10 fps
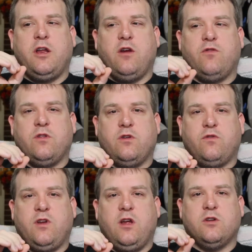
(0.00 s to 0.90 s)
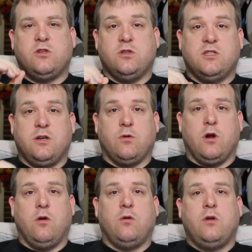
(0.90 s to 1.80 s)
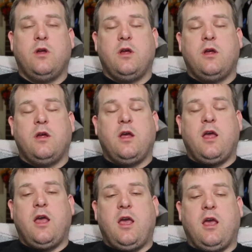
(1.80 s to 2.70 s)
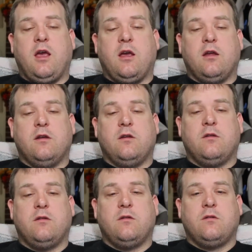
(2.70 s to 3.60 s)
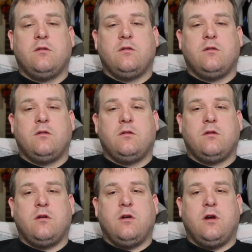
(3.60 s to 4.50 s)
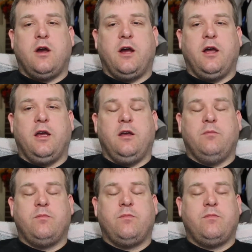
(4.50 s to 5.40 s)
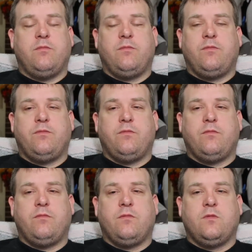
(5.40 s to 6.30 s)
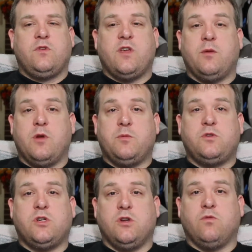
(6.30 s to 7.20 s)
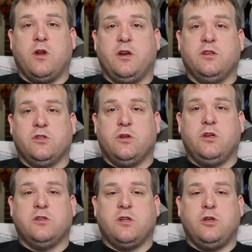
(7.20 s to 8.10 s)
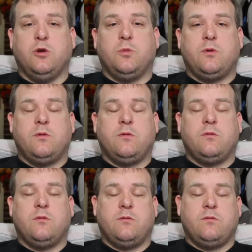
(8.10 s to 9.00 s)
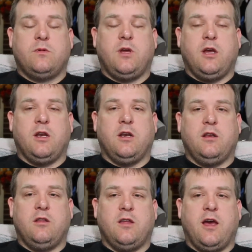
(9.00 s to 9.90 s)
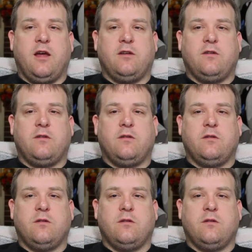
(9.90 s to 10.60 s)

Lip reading: audio for those videos to 0. And I set them up to run it as a loop. And in that,